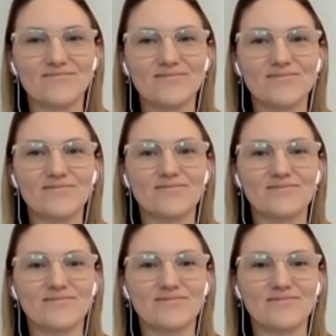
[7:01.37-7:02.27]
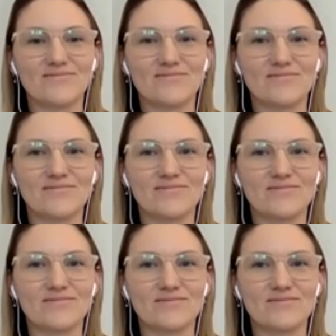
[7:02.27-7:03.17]

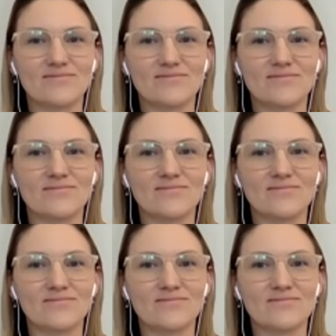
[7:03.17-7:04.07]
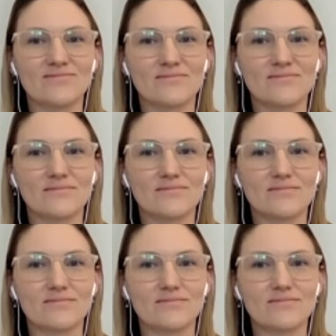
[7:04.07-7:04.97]

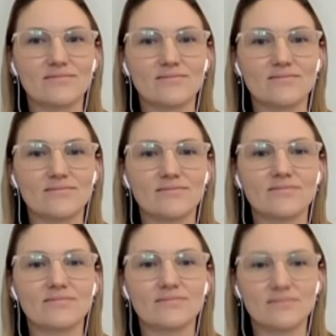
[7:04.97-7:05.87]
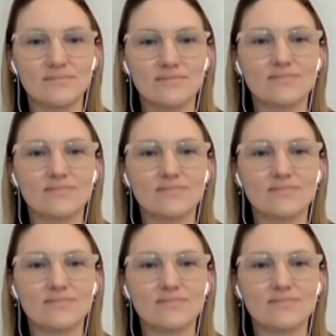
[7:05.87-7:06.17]
[no speech]